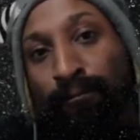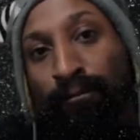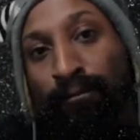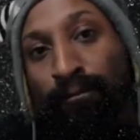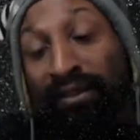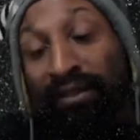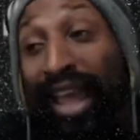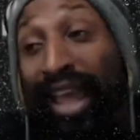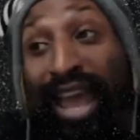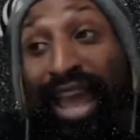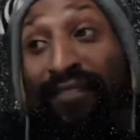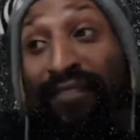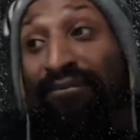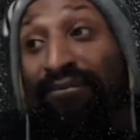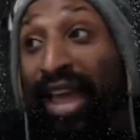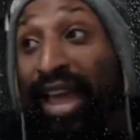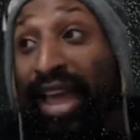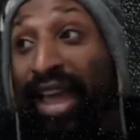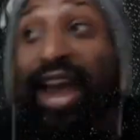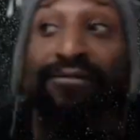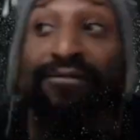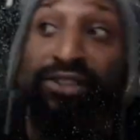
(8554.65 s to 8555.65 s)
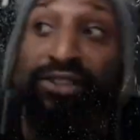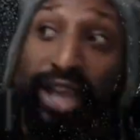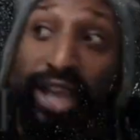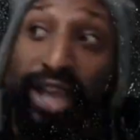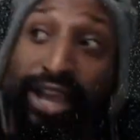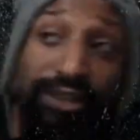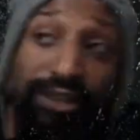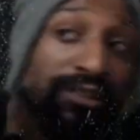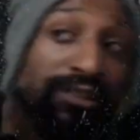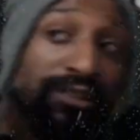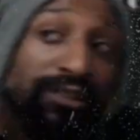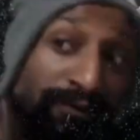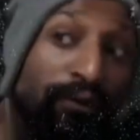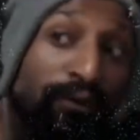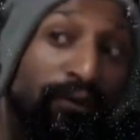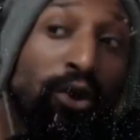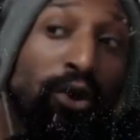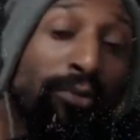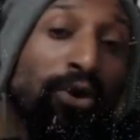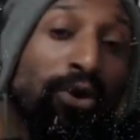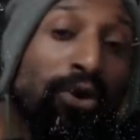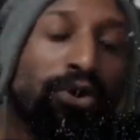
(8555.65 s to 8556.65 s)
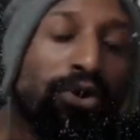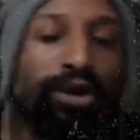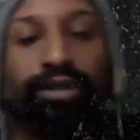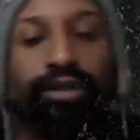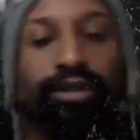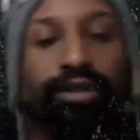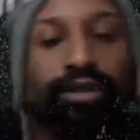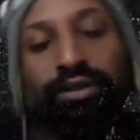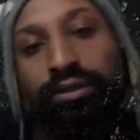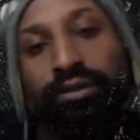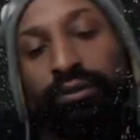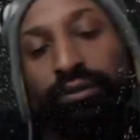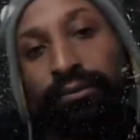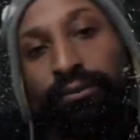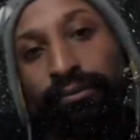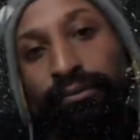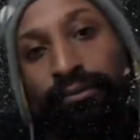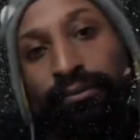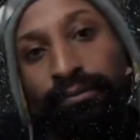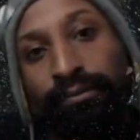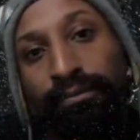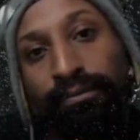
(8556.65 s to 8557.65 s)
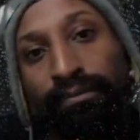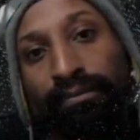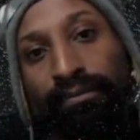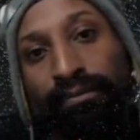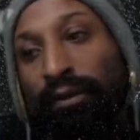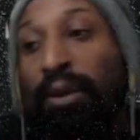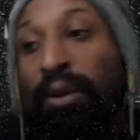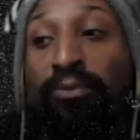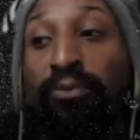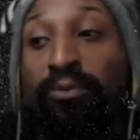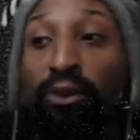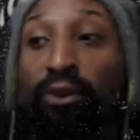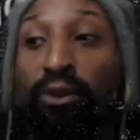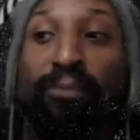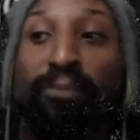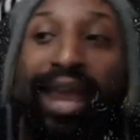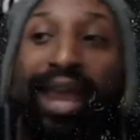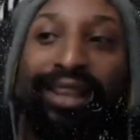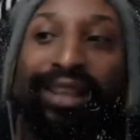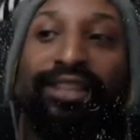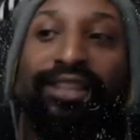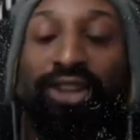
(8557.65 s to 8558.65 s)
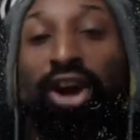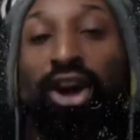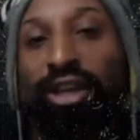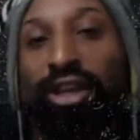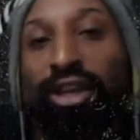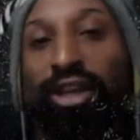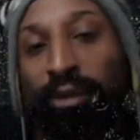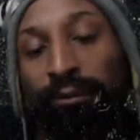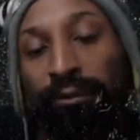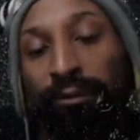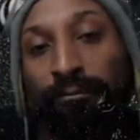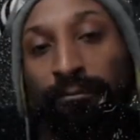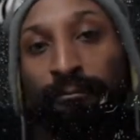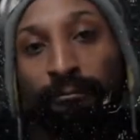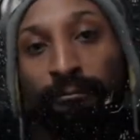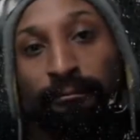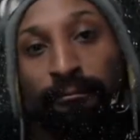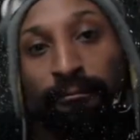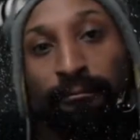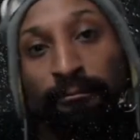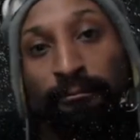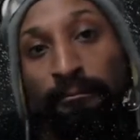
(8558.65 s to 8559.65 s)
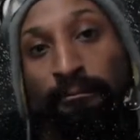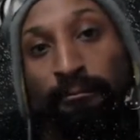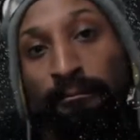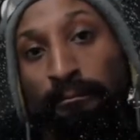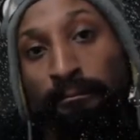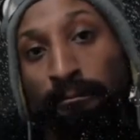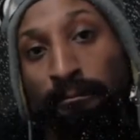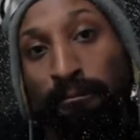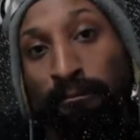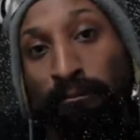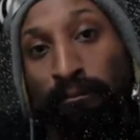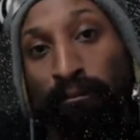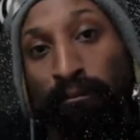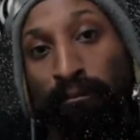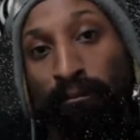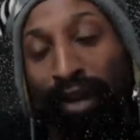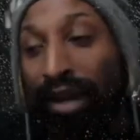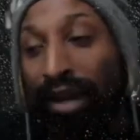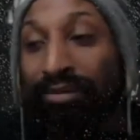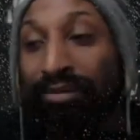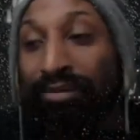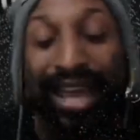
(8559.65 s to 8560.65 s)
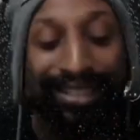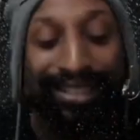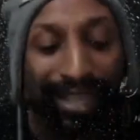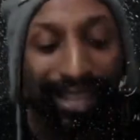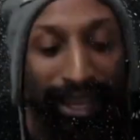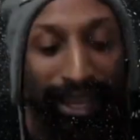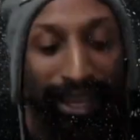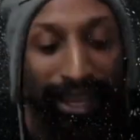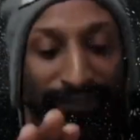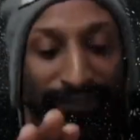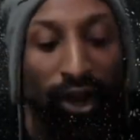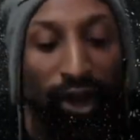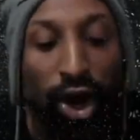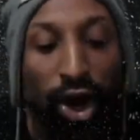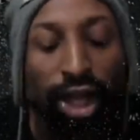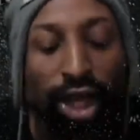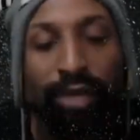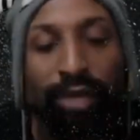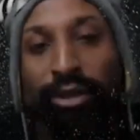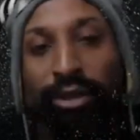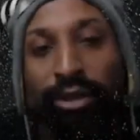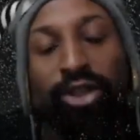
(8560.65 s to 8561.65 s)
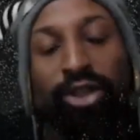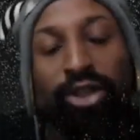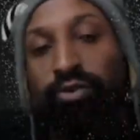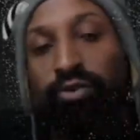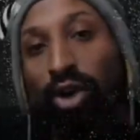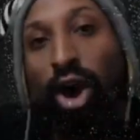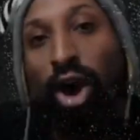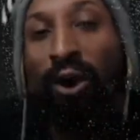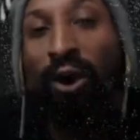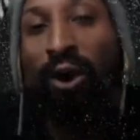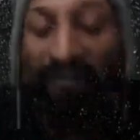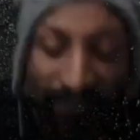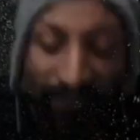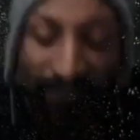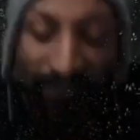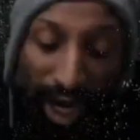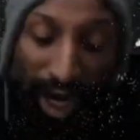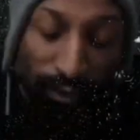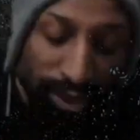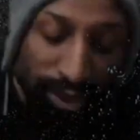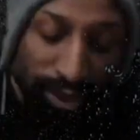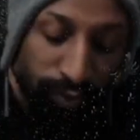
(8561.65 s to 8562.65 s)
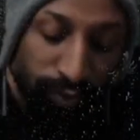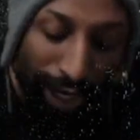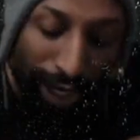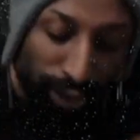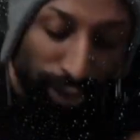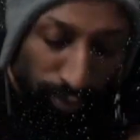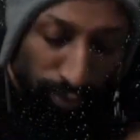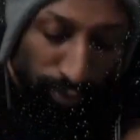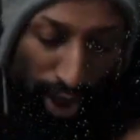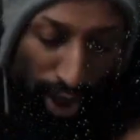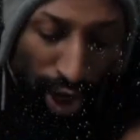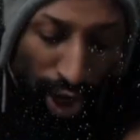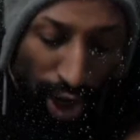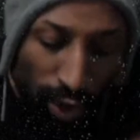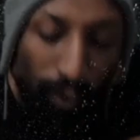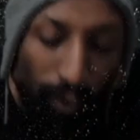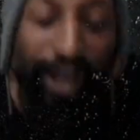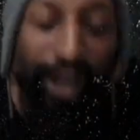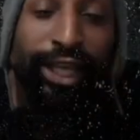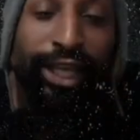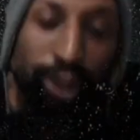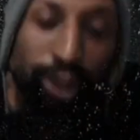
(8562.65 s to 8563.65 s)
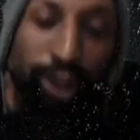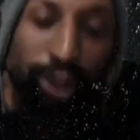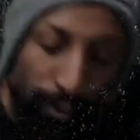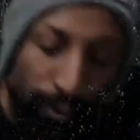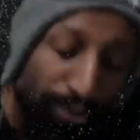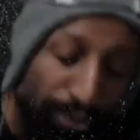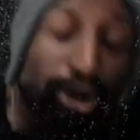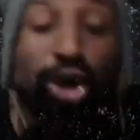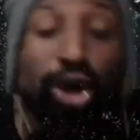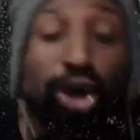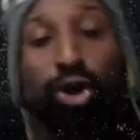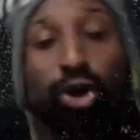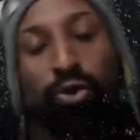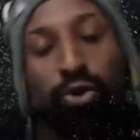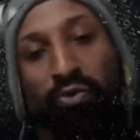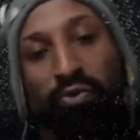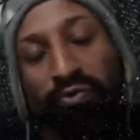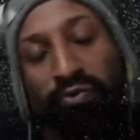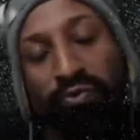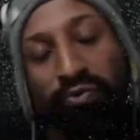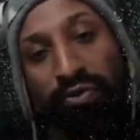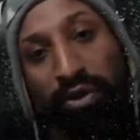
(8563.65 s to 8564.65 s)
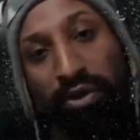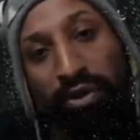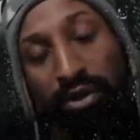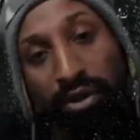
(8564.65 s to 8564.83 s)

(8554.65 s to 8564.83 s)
They have, they have jails for Moors, for people who make this argument. And I'm not saying the argument is wrong. Fuck what's right or wrong. What can you prove?